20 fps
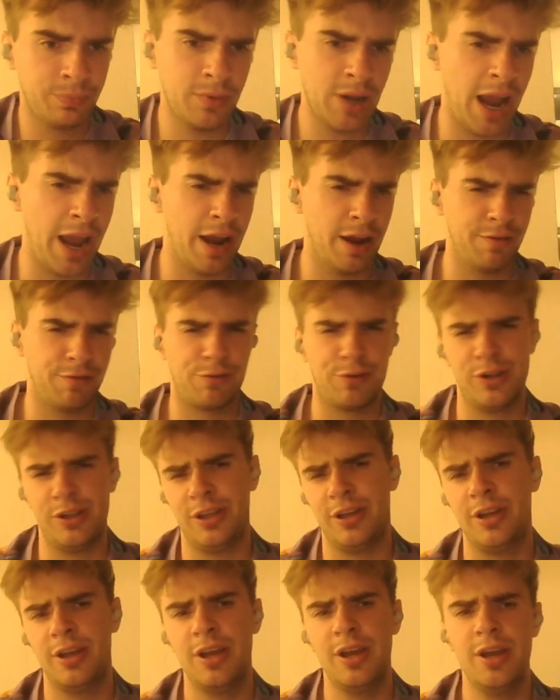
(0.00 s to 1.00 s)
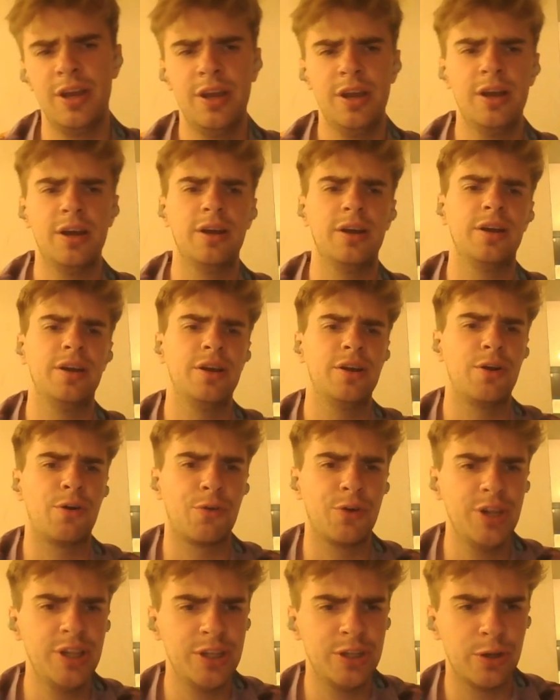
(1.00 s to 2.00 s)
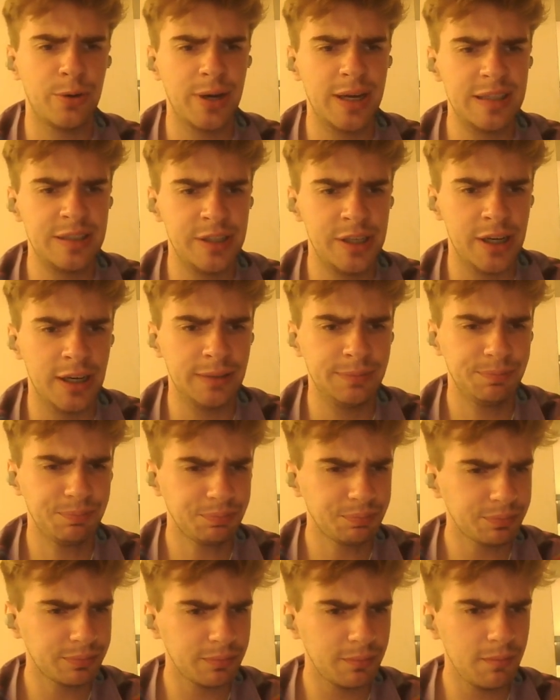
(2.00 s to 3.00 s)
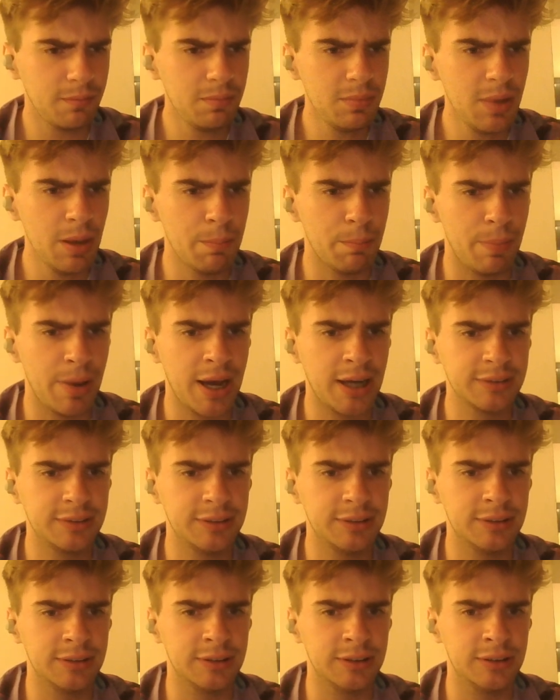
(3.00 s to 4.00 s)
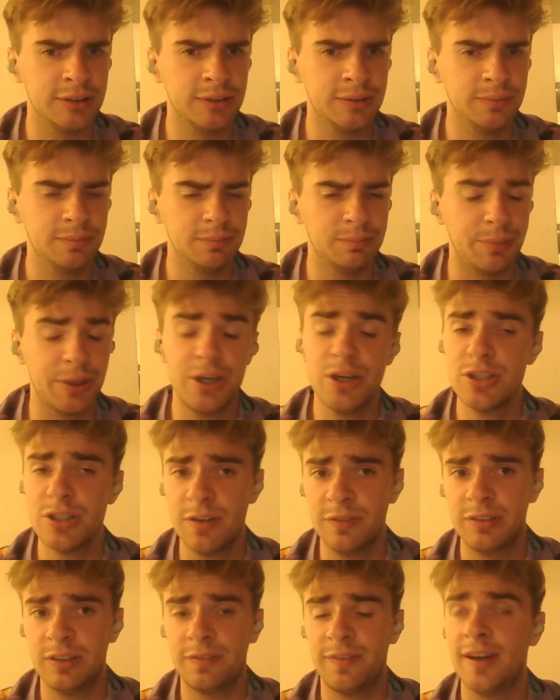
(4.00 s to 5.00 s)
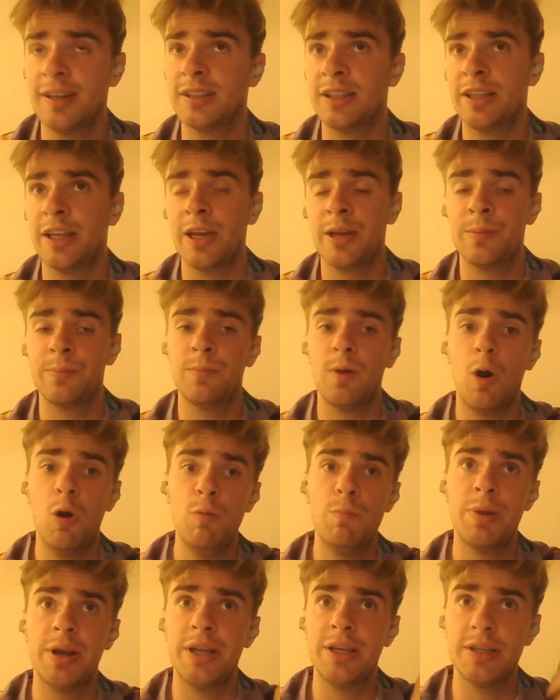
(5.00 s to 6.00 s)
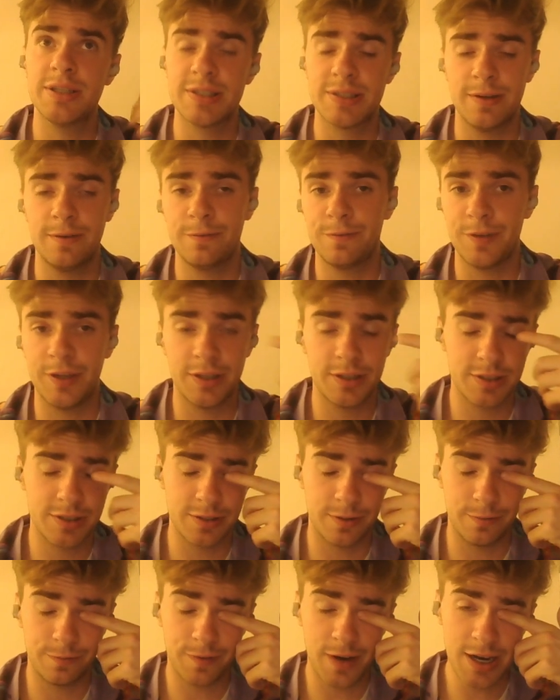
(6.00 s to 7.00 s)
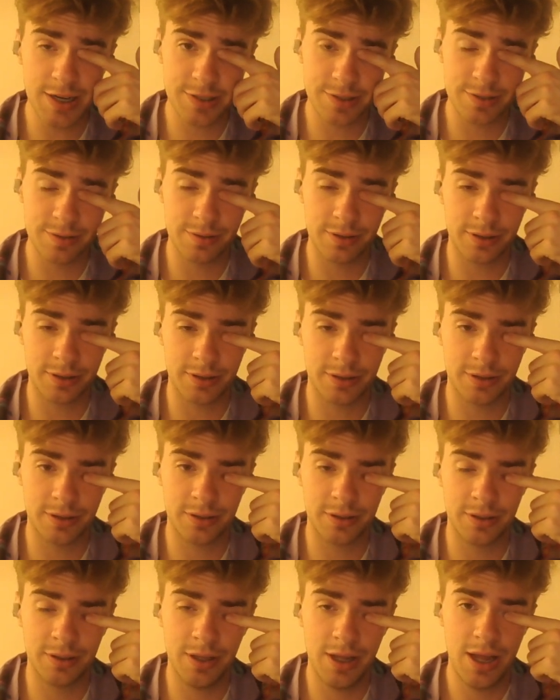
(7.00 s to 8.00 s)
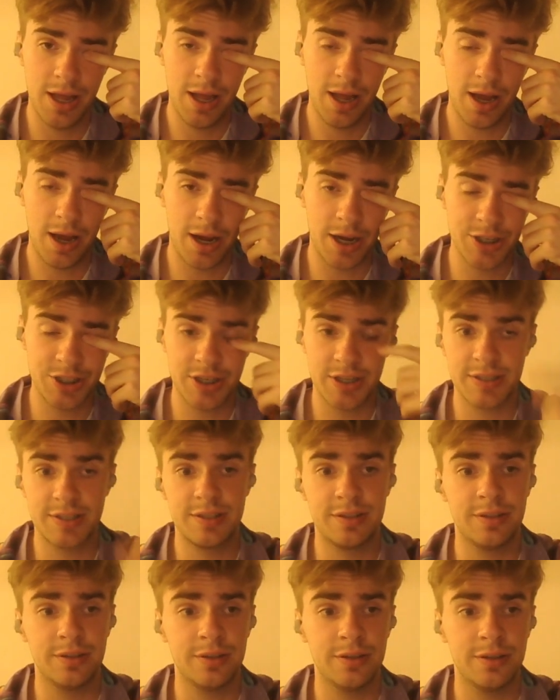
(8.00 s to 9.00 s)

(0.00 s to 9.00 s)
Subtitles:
I have really no idea But because of the fact that I am opening some files, I just